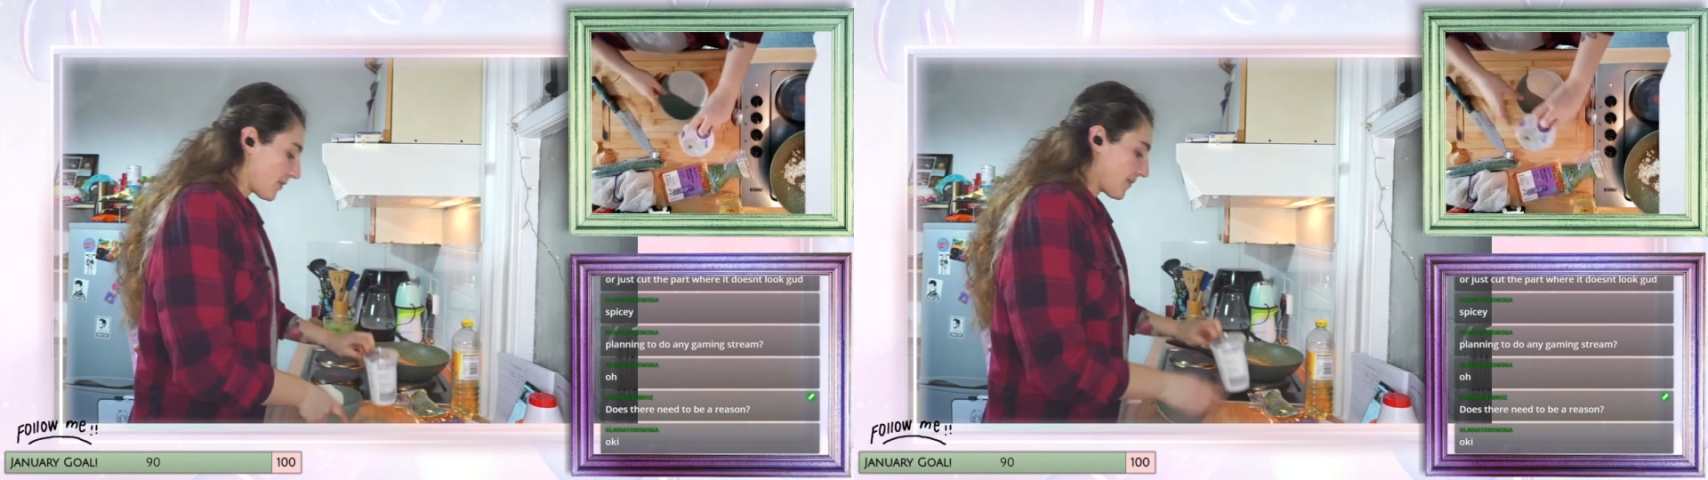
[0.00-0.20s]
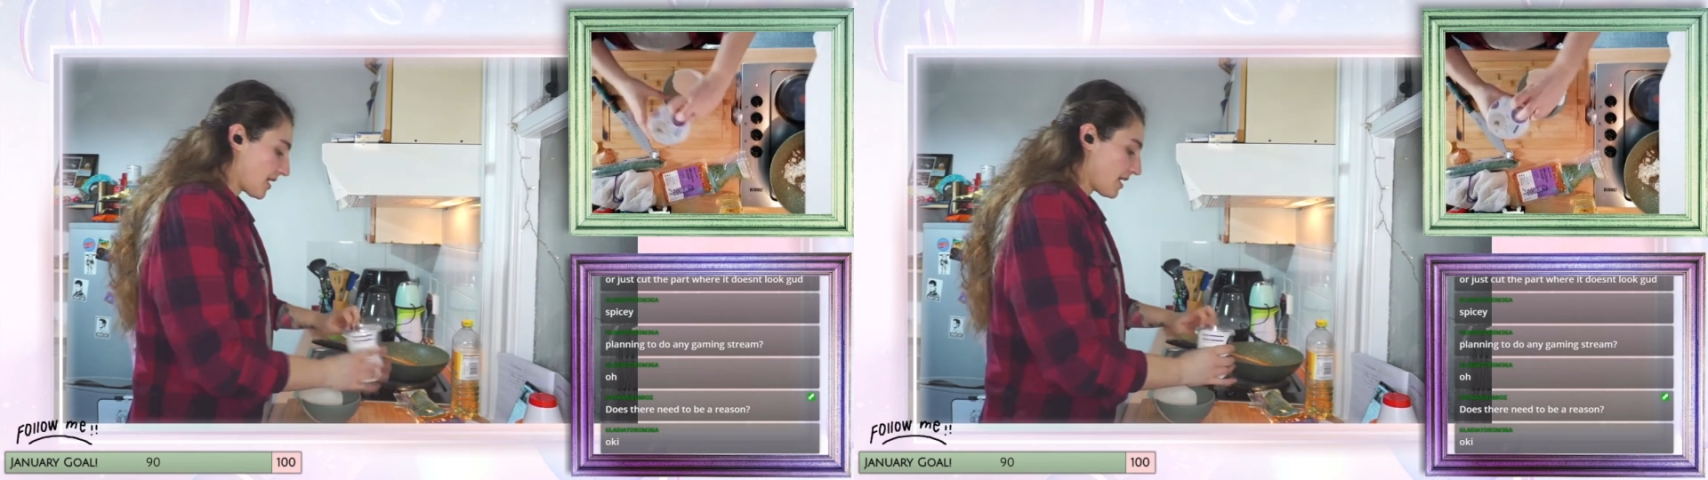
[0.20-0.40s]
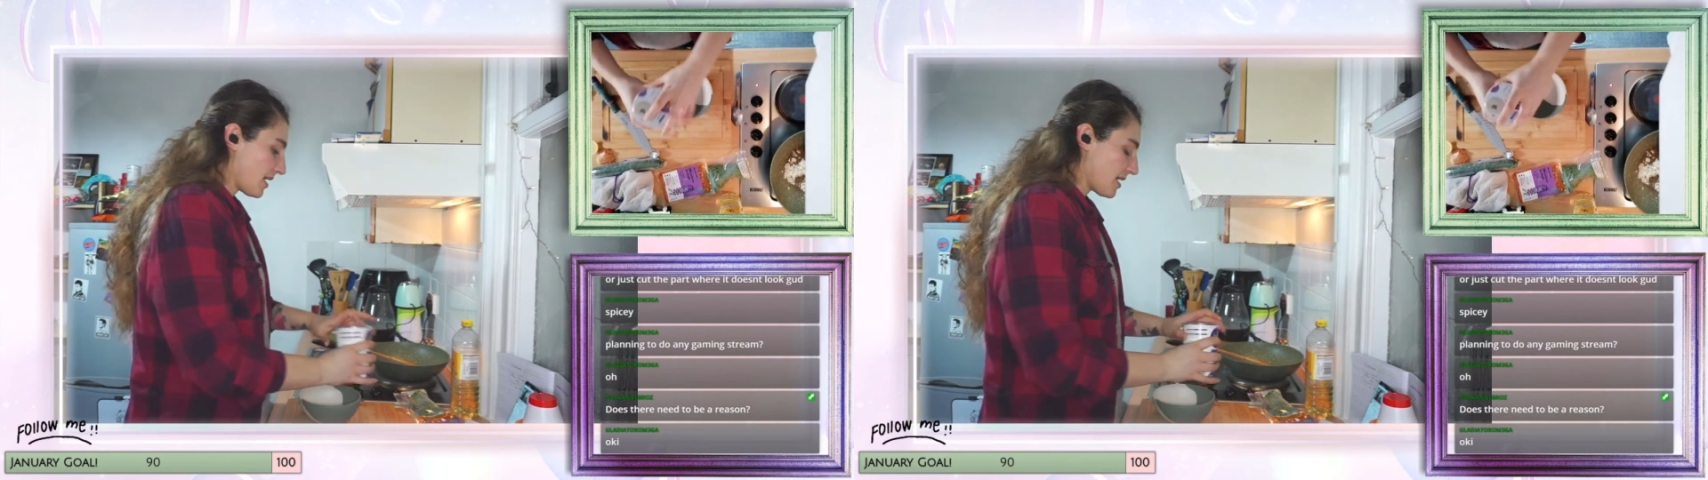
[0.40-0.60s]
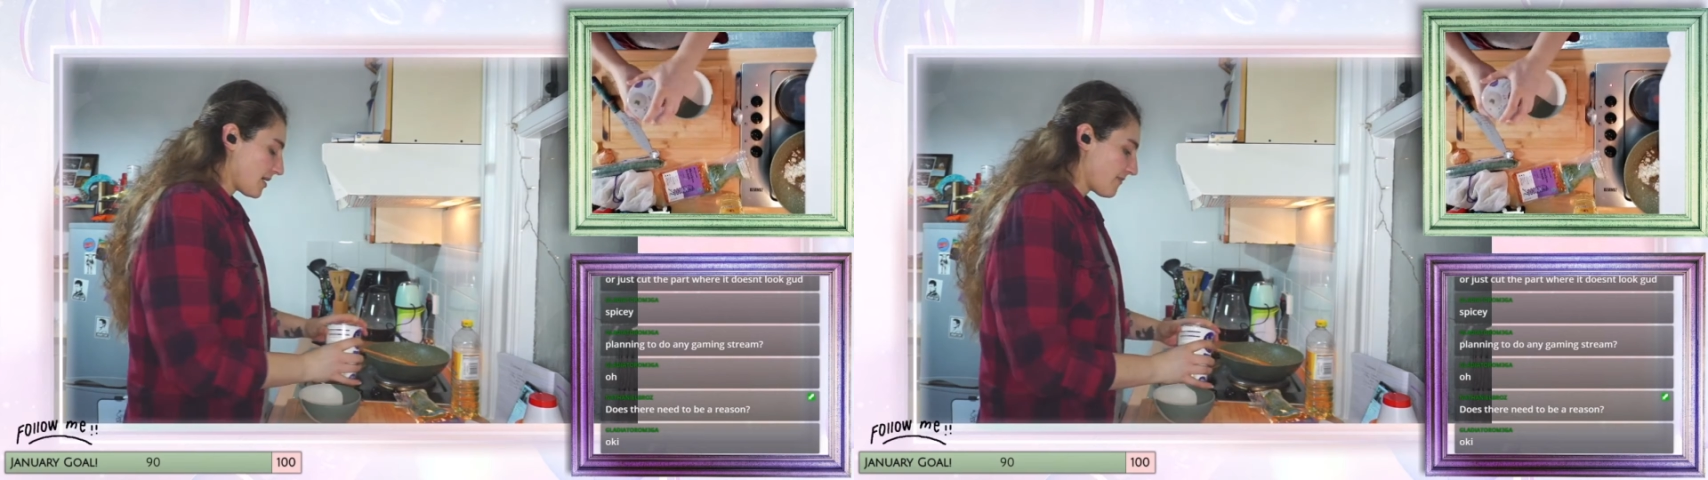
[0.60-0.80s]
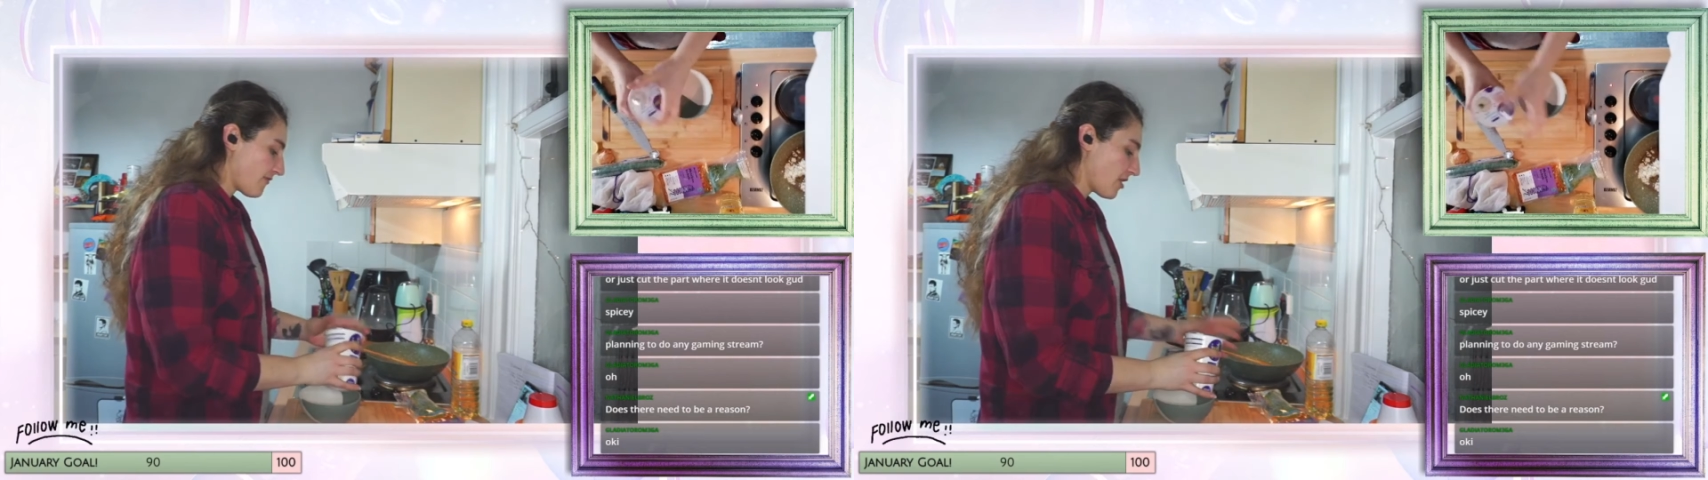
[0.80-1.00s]

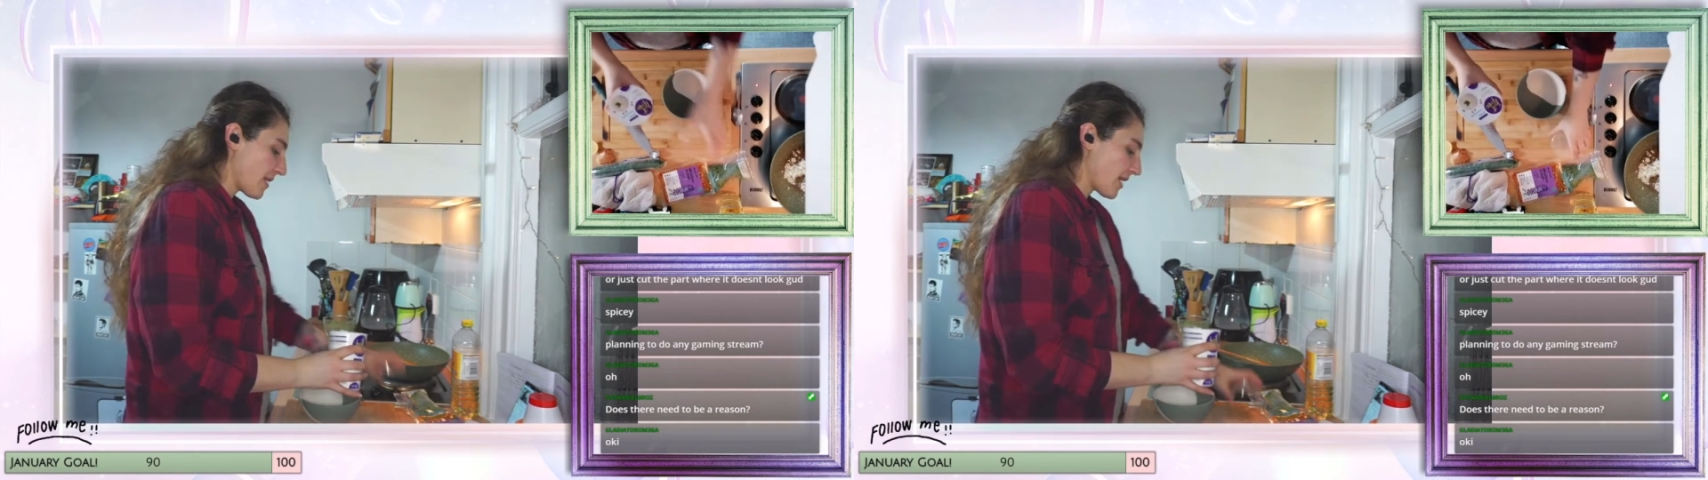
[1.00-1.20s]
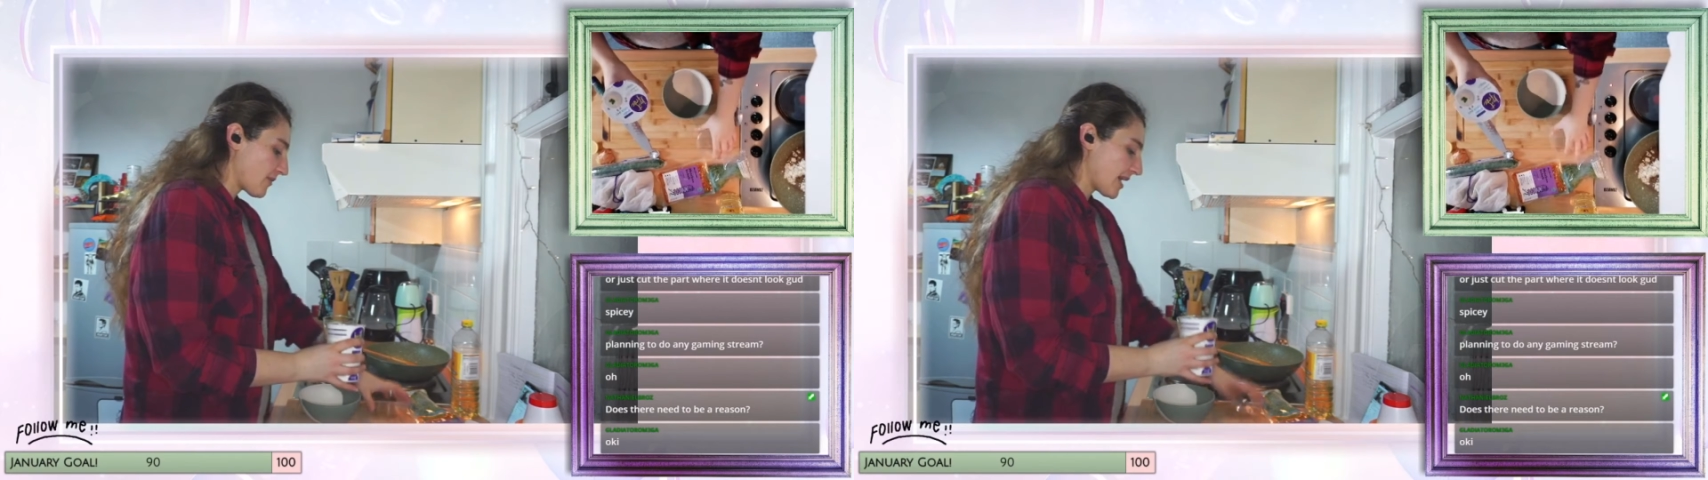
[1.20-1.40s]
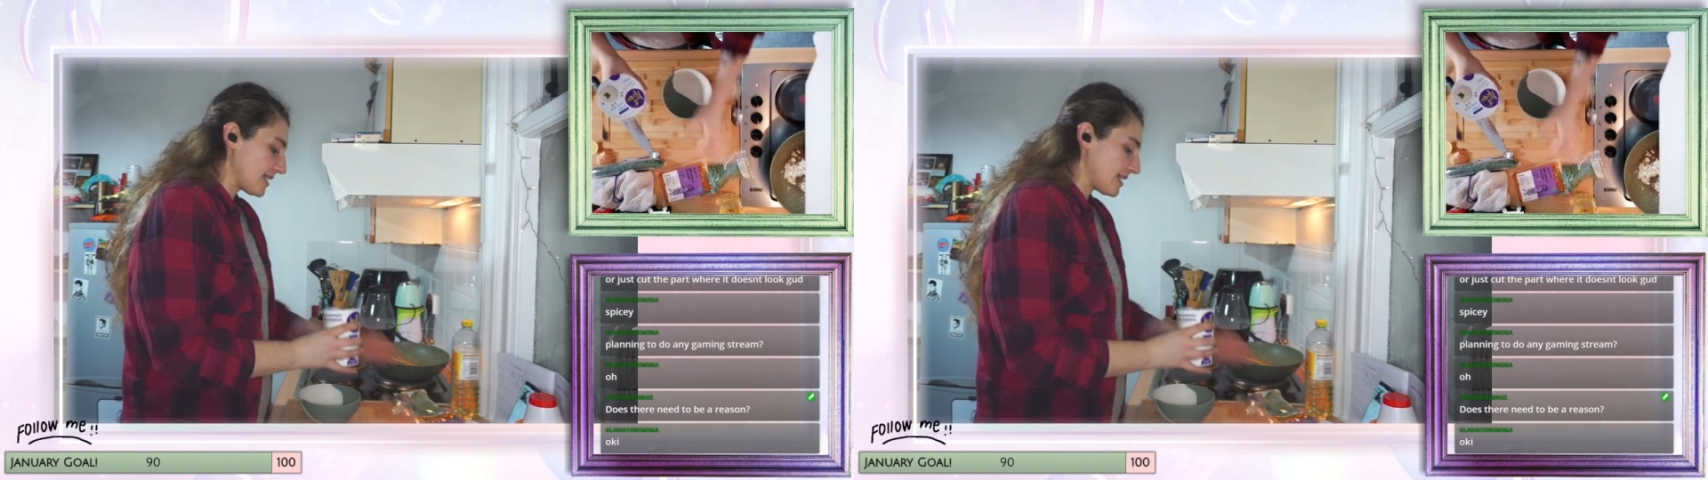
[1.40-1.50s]
for my raita,